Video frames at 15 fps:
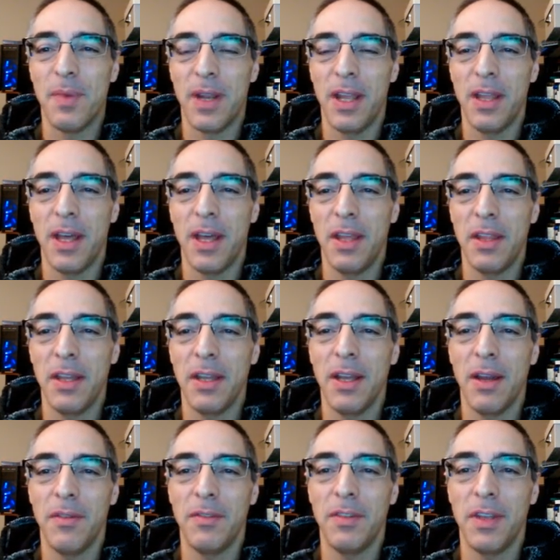But I
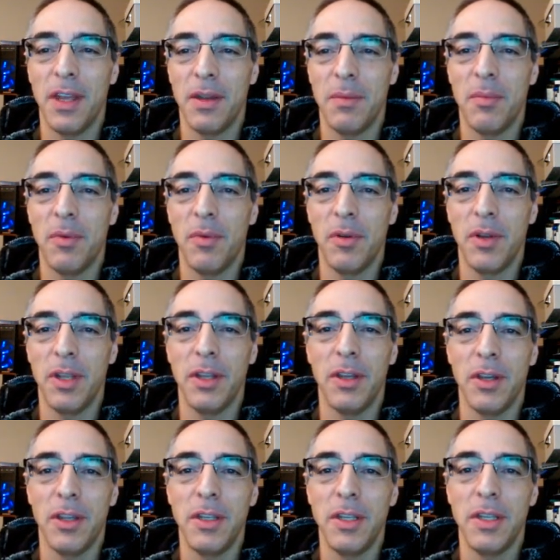think I've done pretty
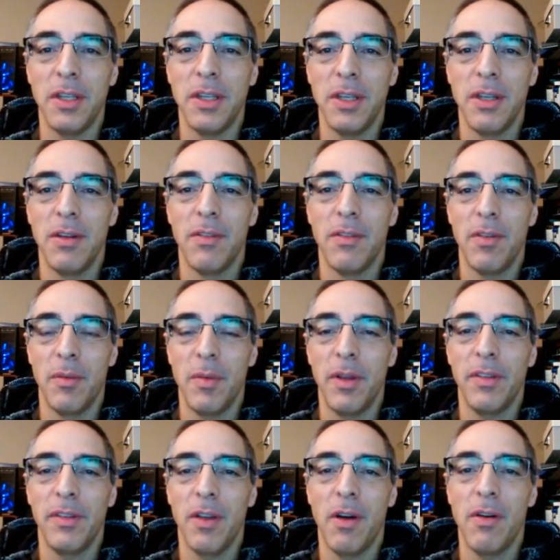good for
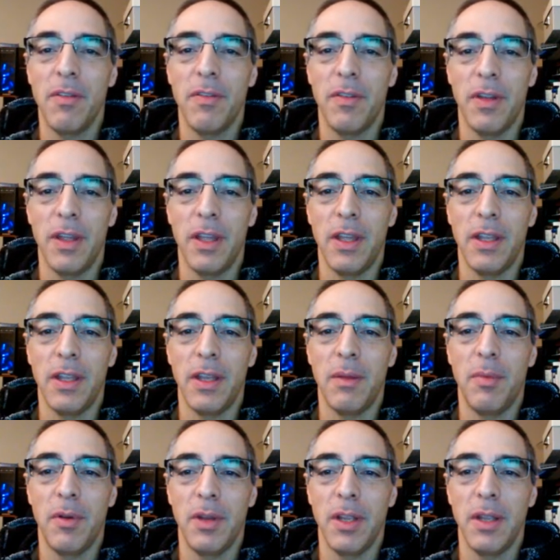myself, and
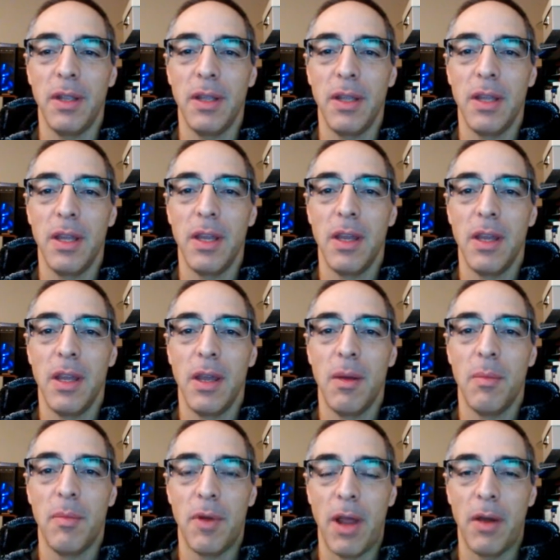I'm pretty
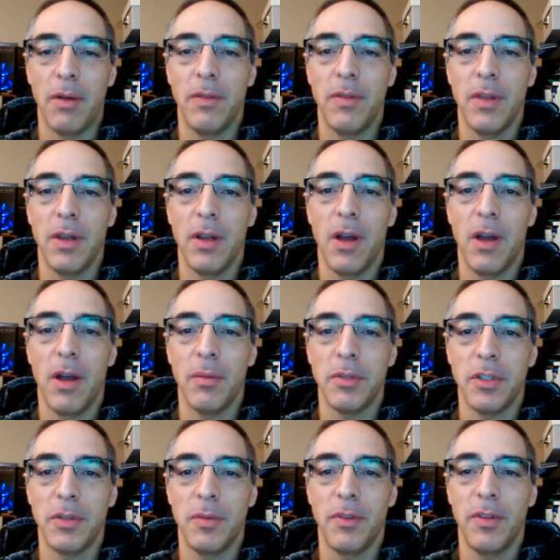proud of the
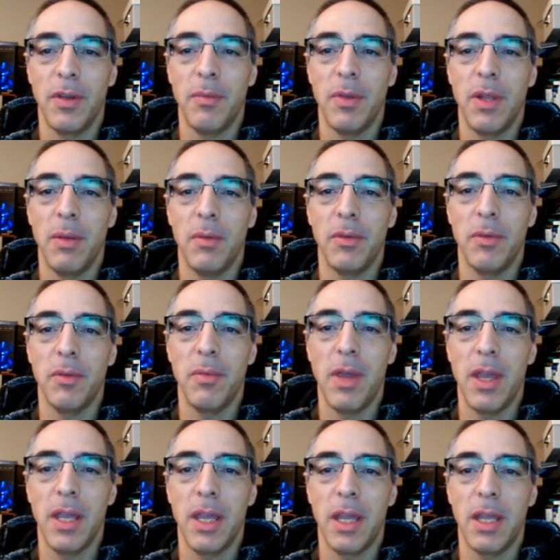accomplishments I've been able to
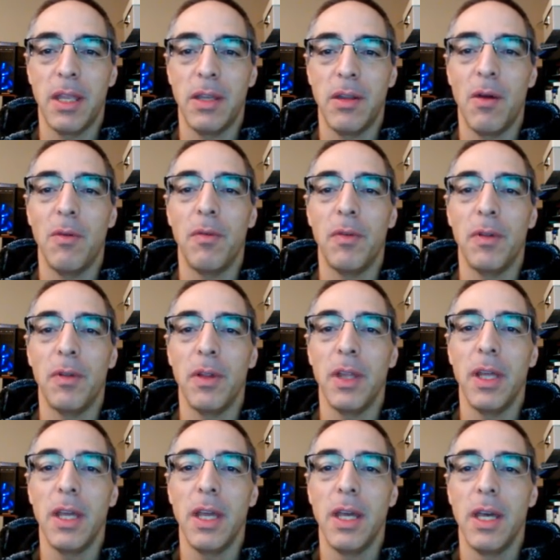make, and
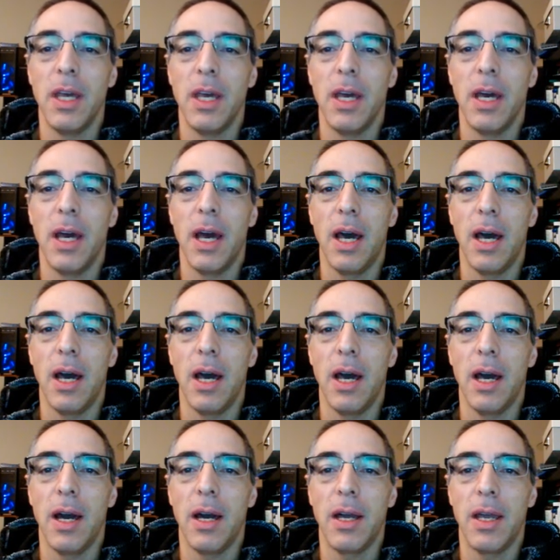hopefully
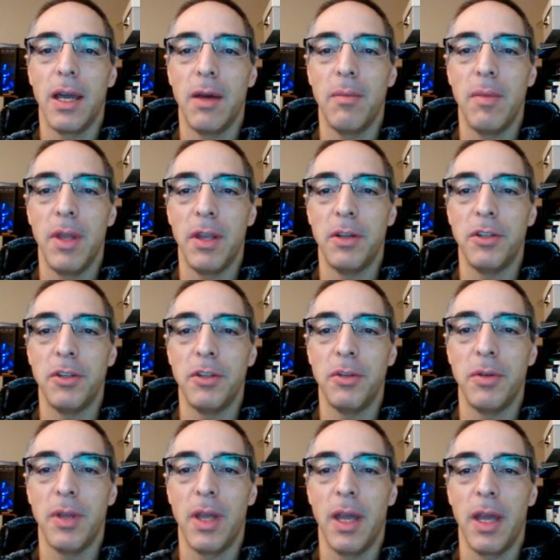come May or
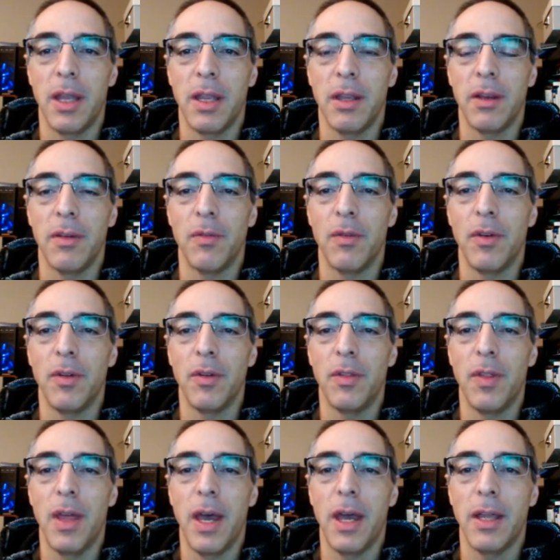June I can convert
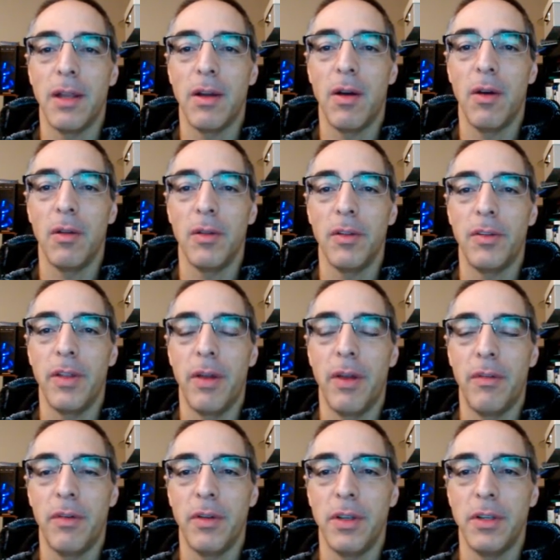all this
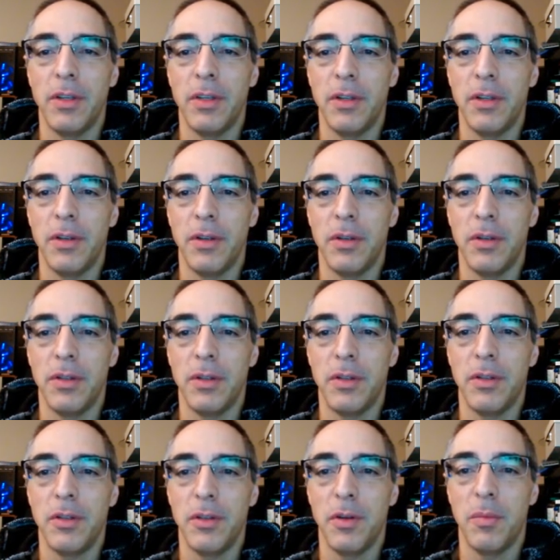effort into
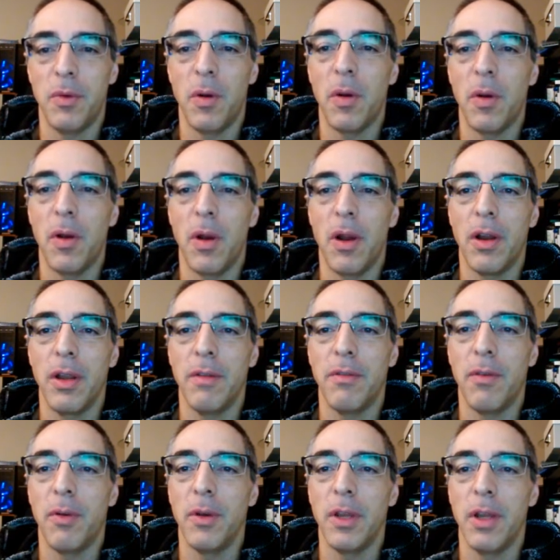a pro card
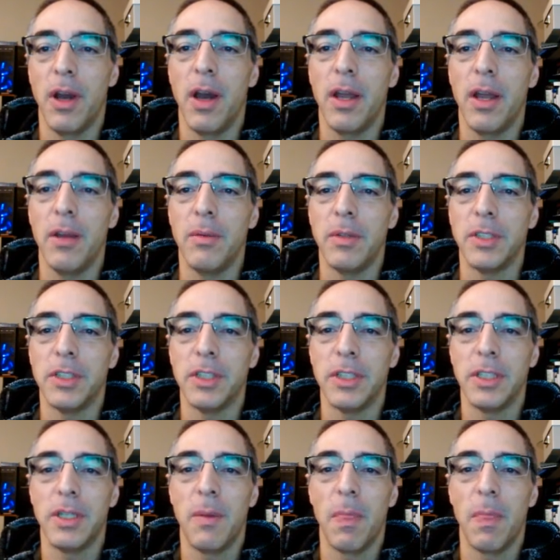at 49, which,